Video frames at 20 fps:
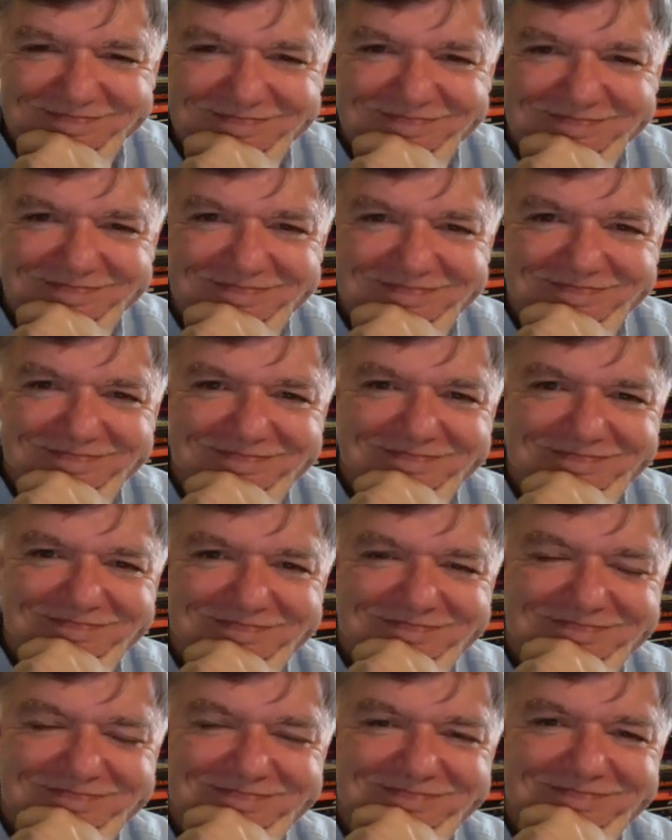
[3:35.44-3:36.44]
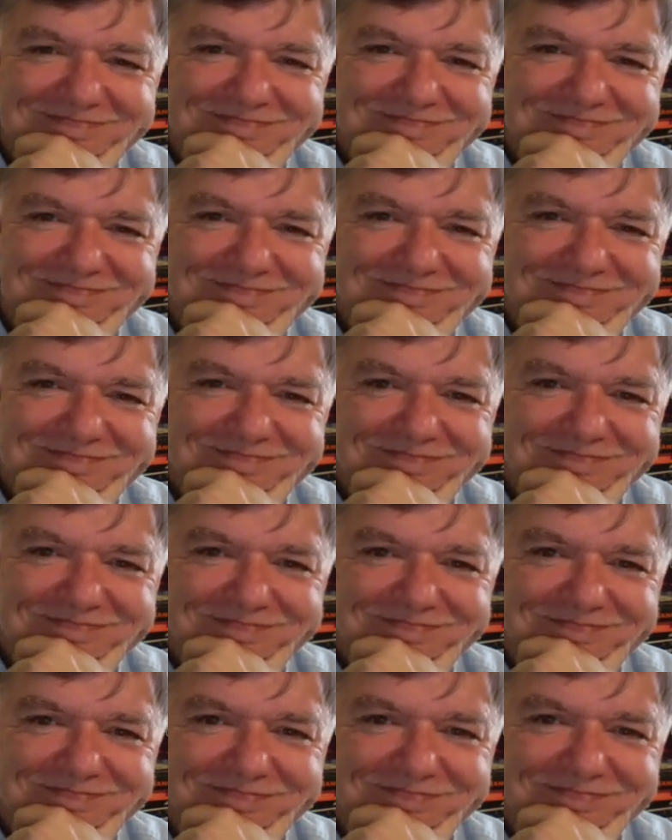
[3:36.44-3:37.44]

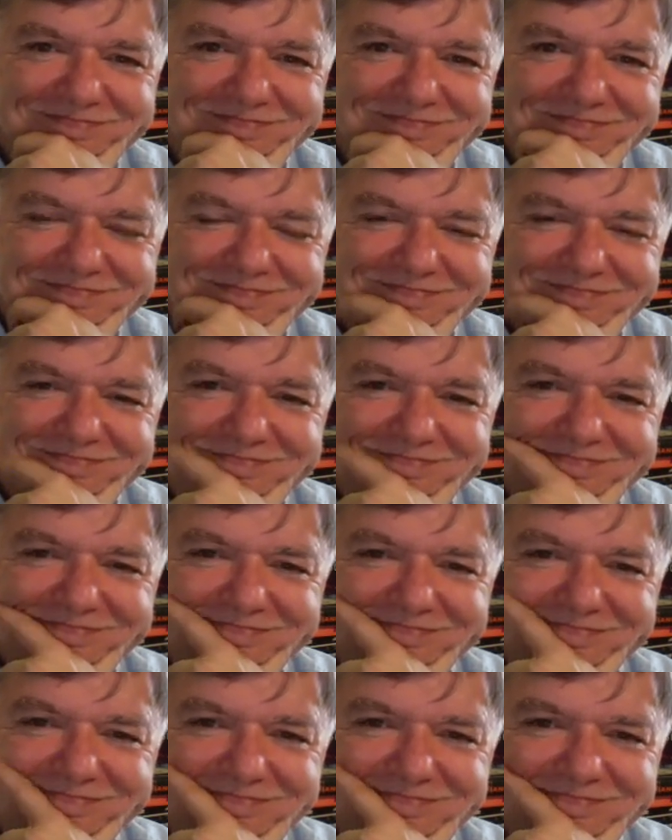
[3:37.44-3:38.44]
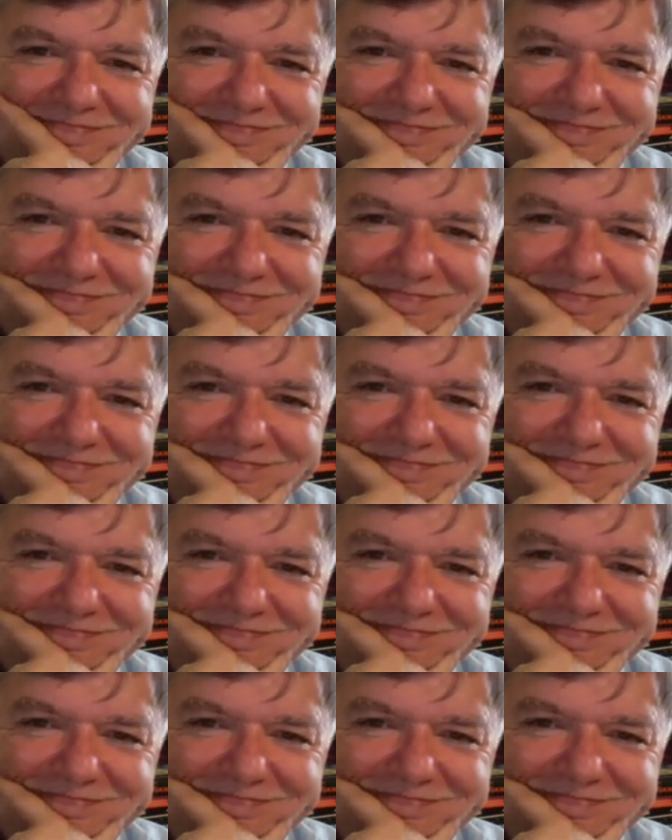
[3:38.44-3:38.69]
No words are spoken by the person on screen.